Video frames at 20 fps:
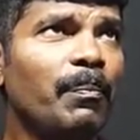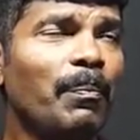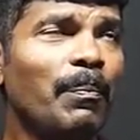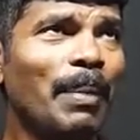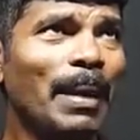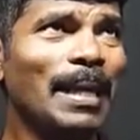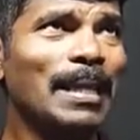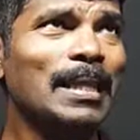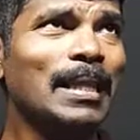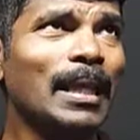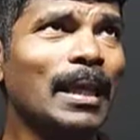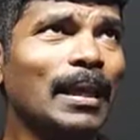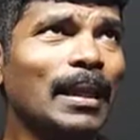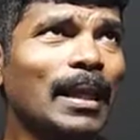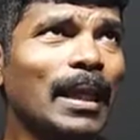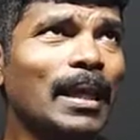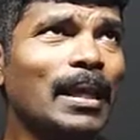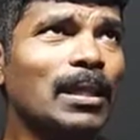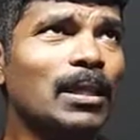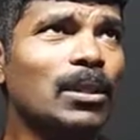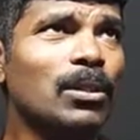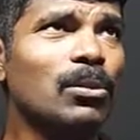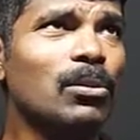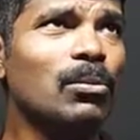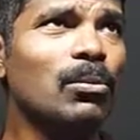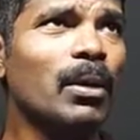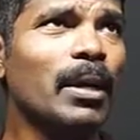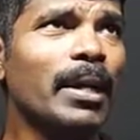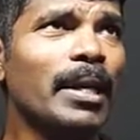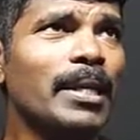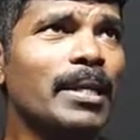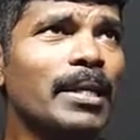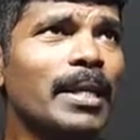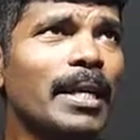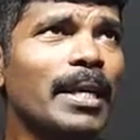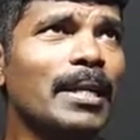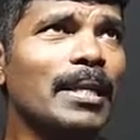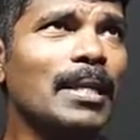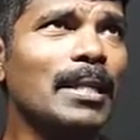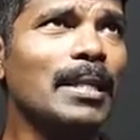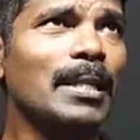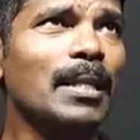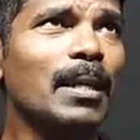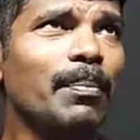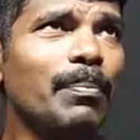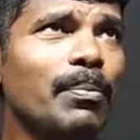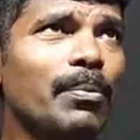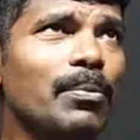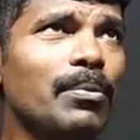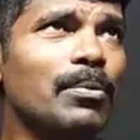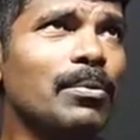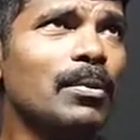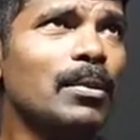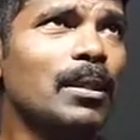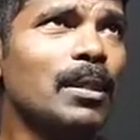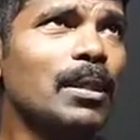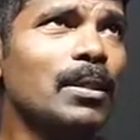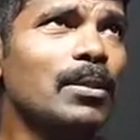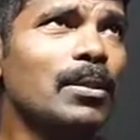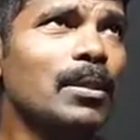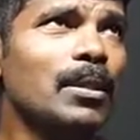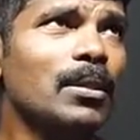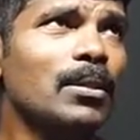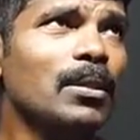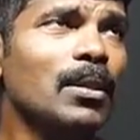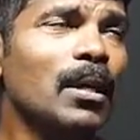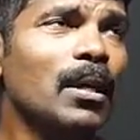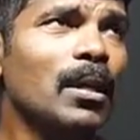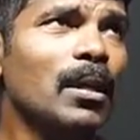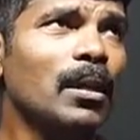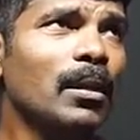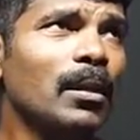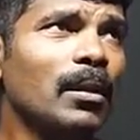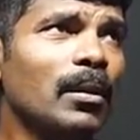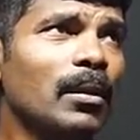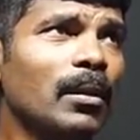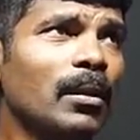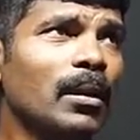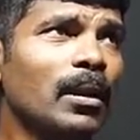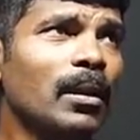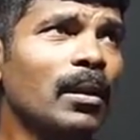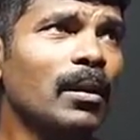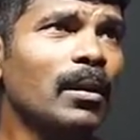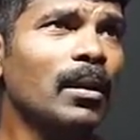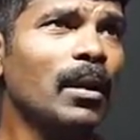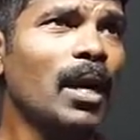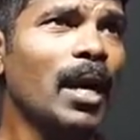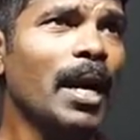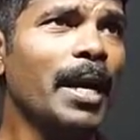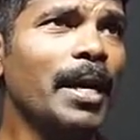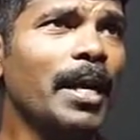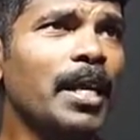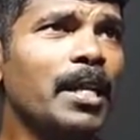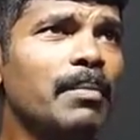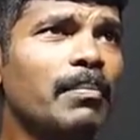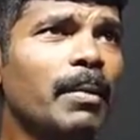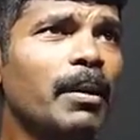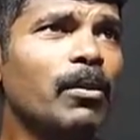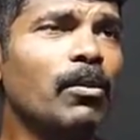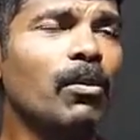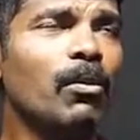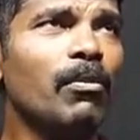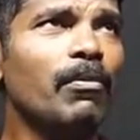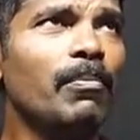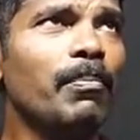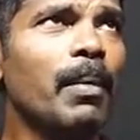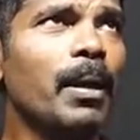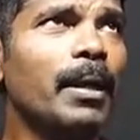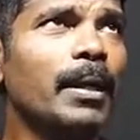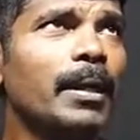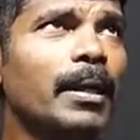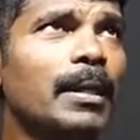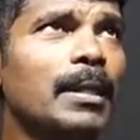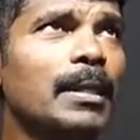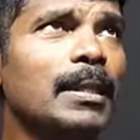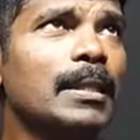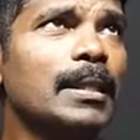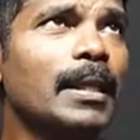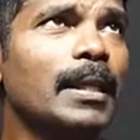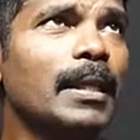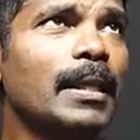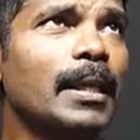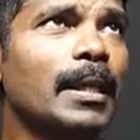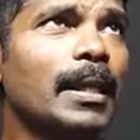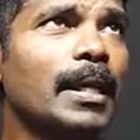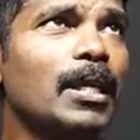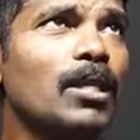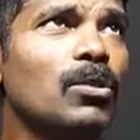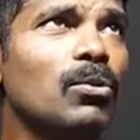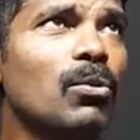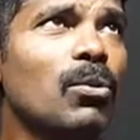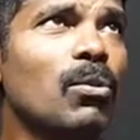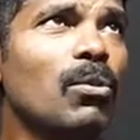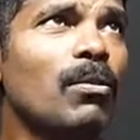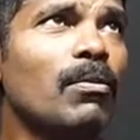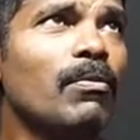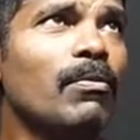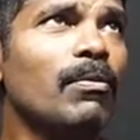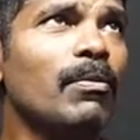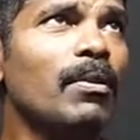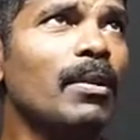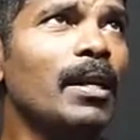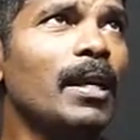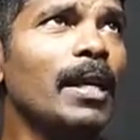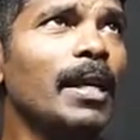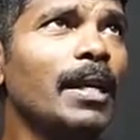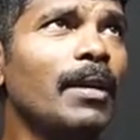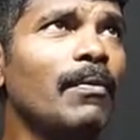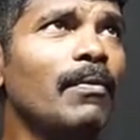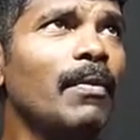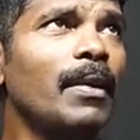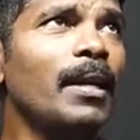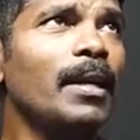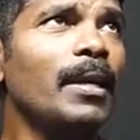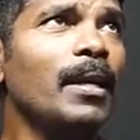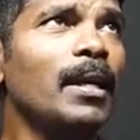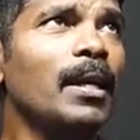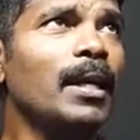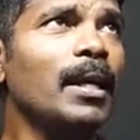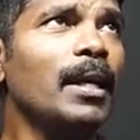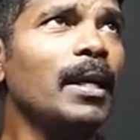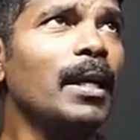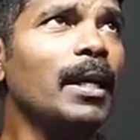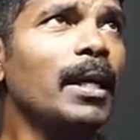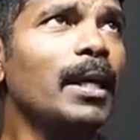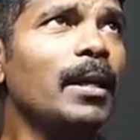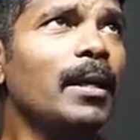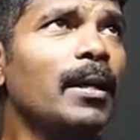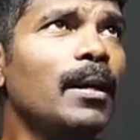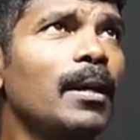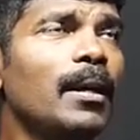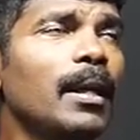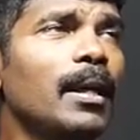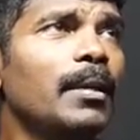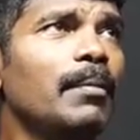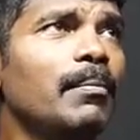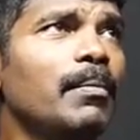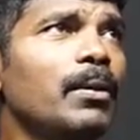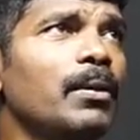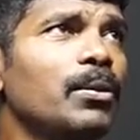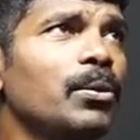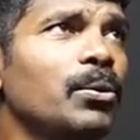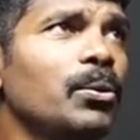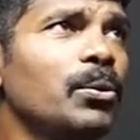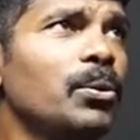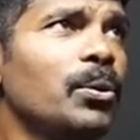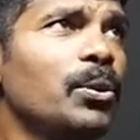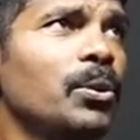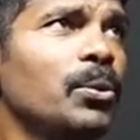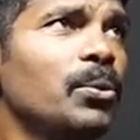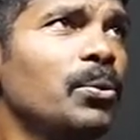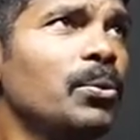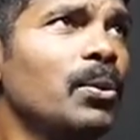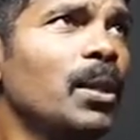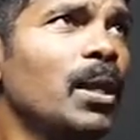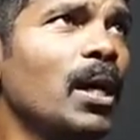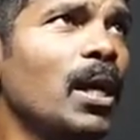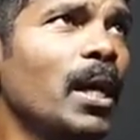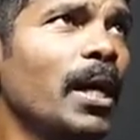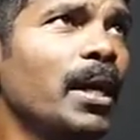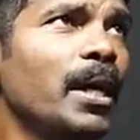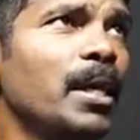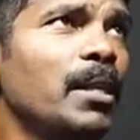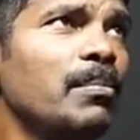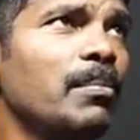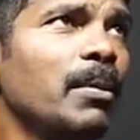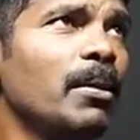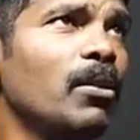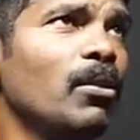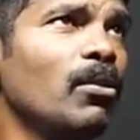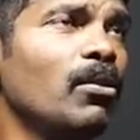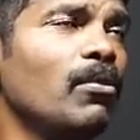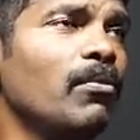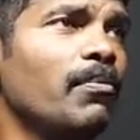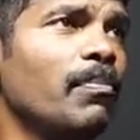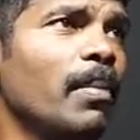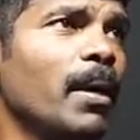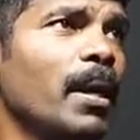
basic things to understand this. Suppose this is the arrangement of particles in case of liquid, and let me show you the arrangement of